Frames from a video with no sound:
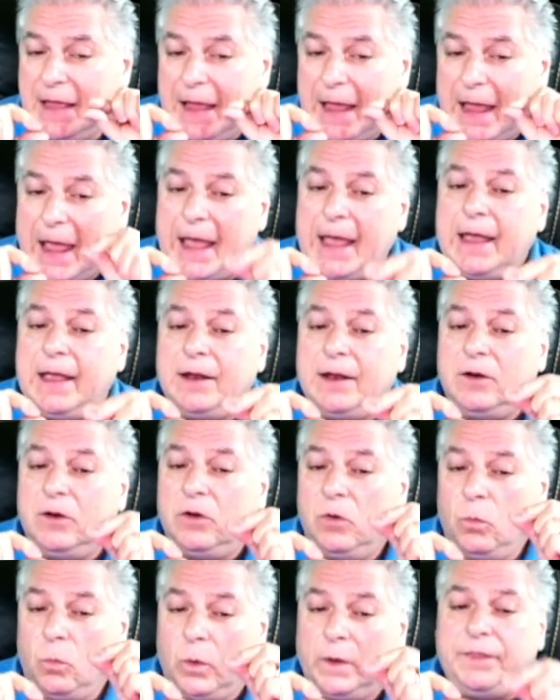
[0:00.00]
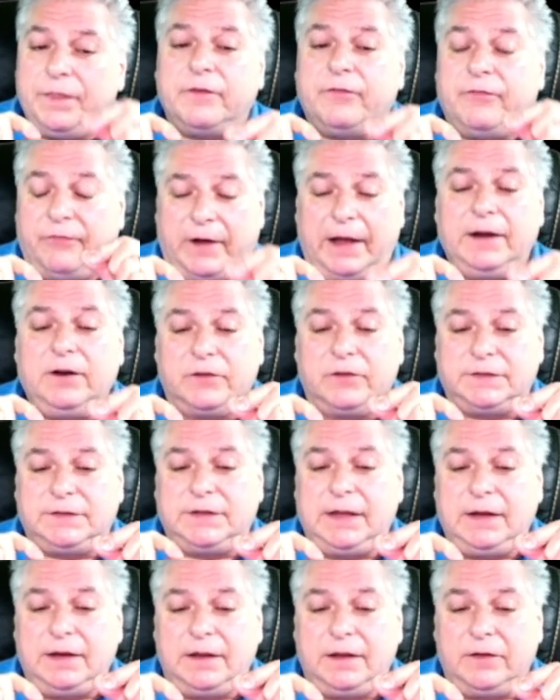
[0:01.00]
and what the final
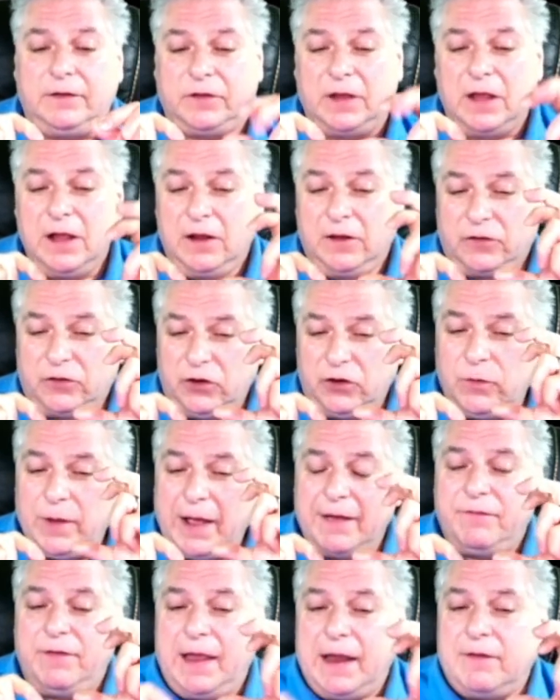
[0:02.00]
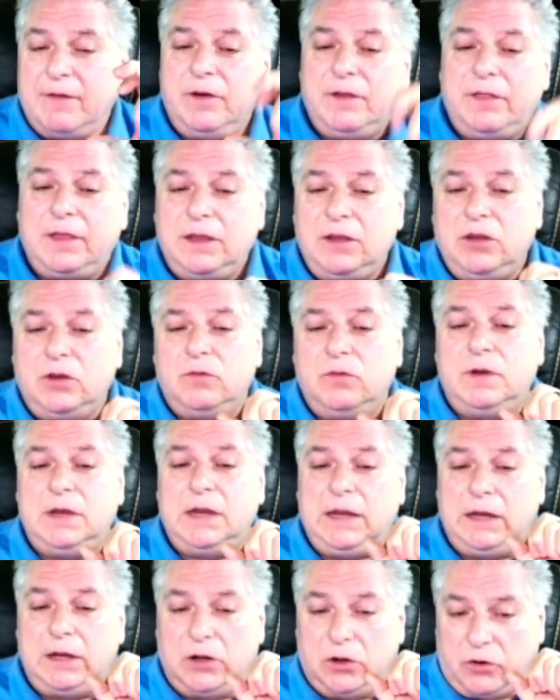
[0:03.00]
state is. So you have everything you
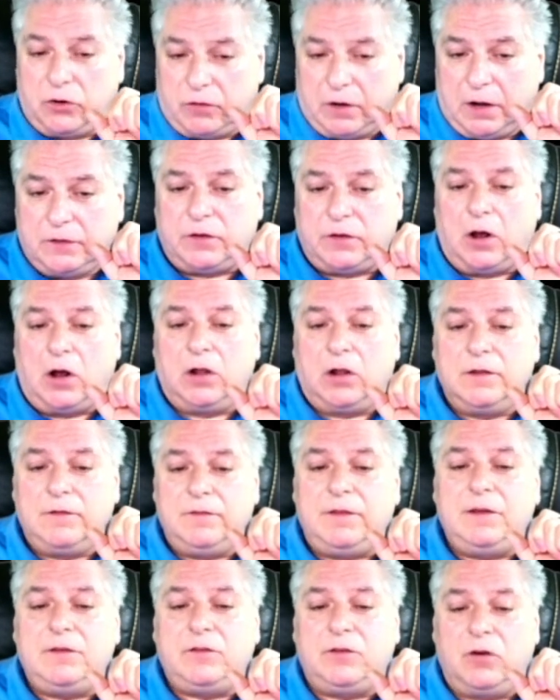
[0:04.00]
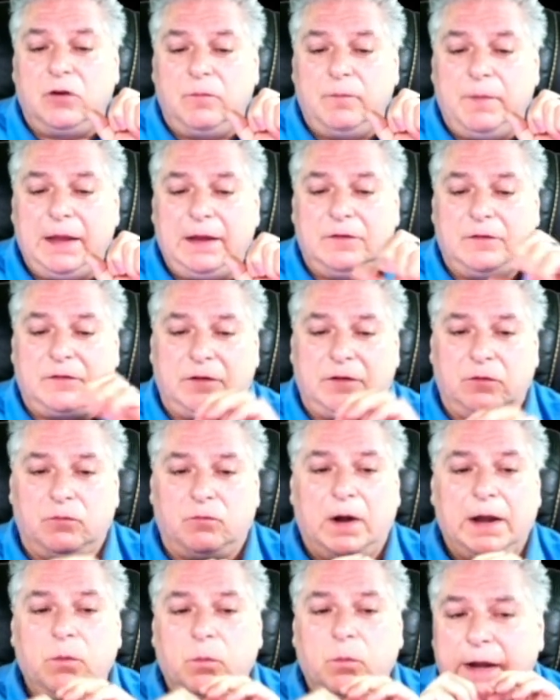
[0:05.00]
need across all of these domains to
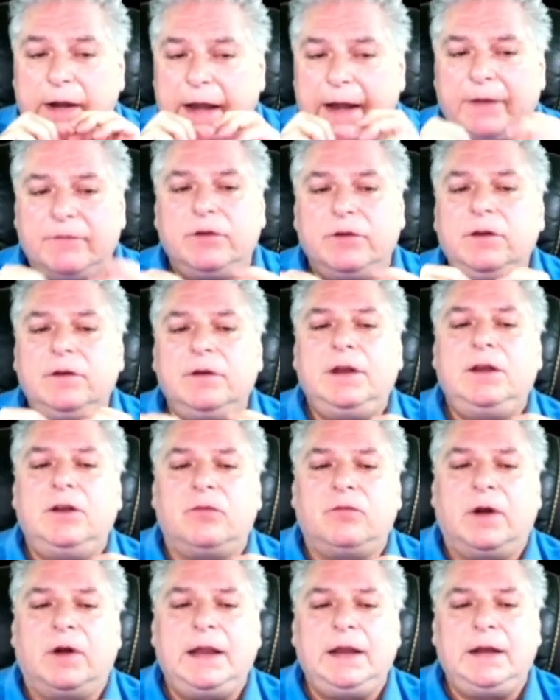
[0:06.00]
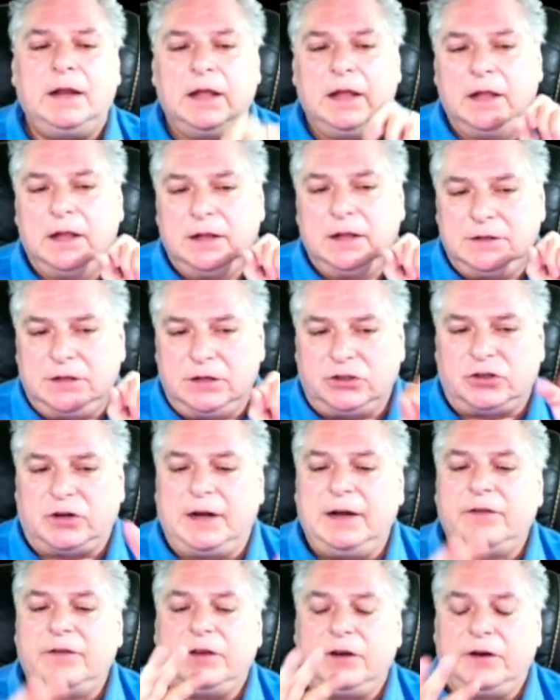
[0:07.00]
write whatever you need to write to
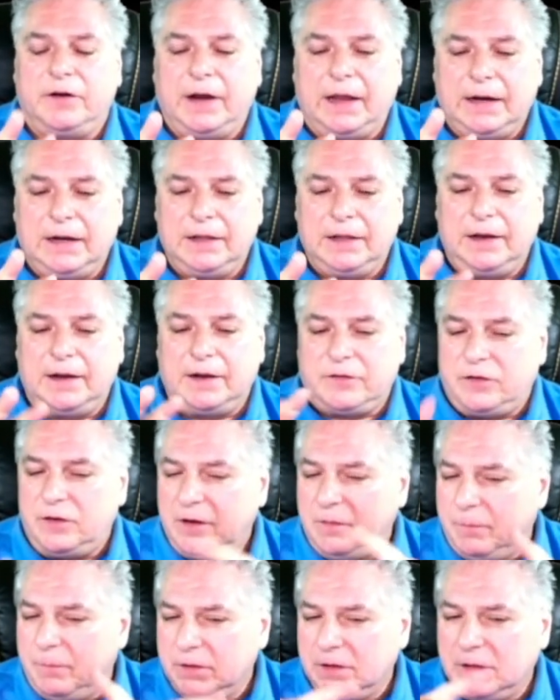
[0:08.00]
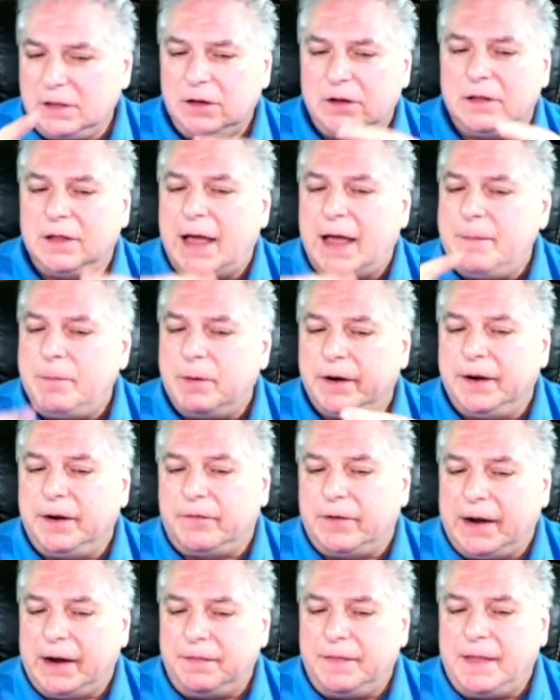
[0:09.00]
tracing or analytics. So you can build a little library
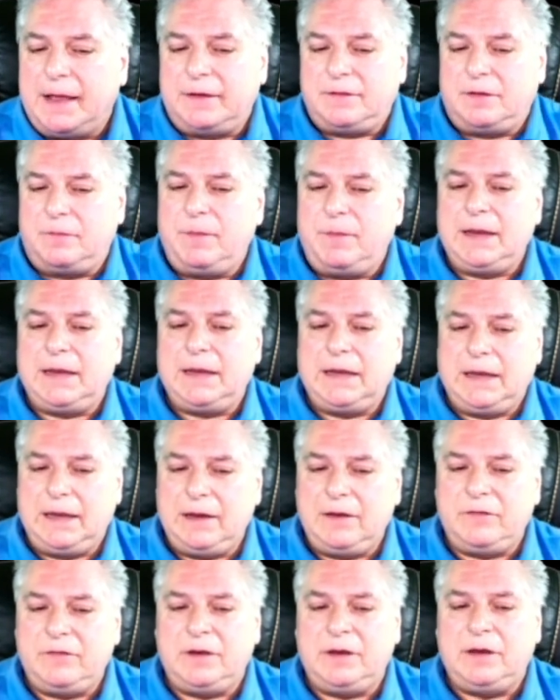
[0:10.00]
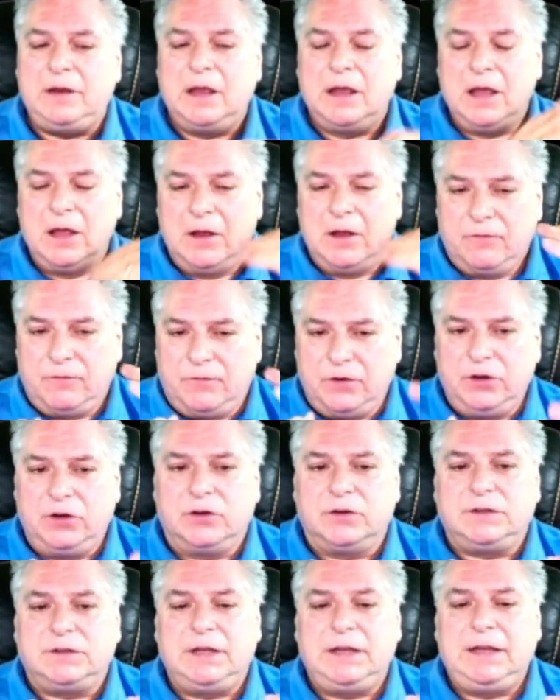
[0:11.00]
around that to make it easy for
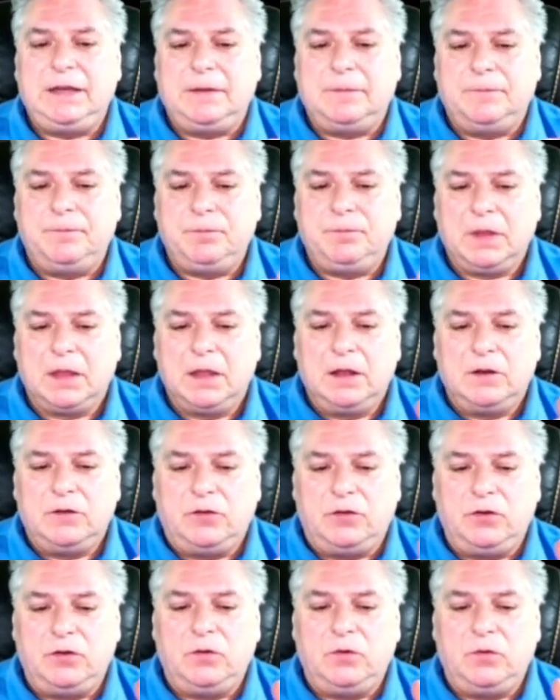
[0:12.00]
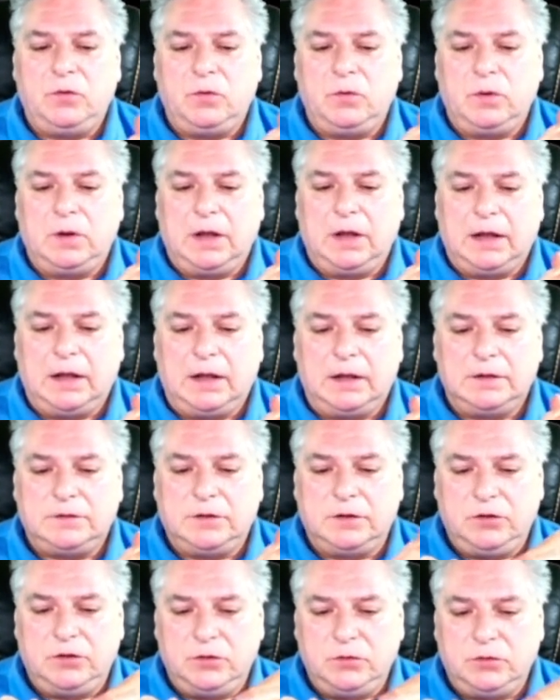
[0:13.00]
your team to
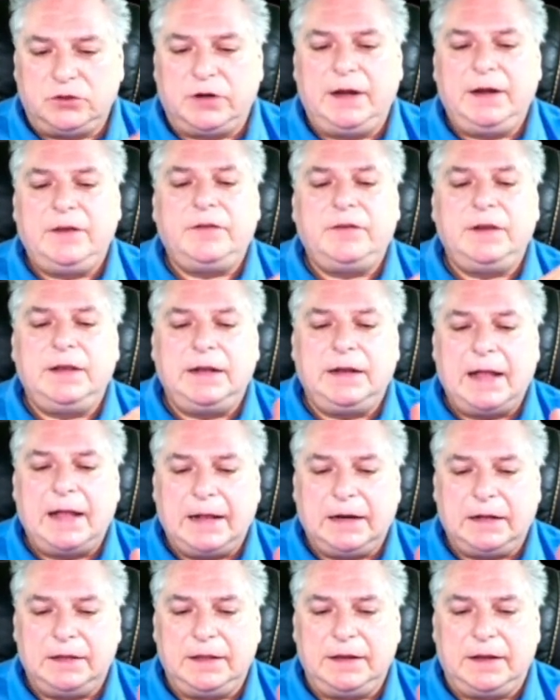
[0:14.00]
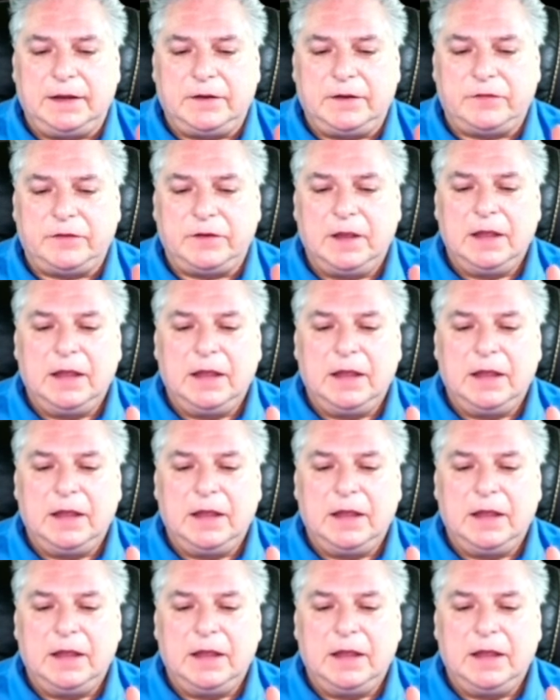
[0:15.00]
do tracing and analytics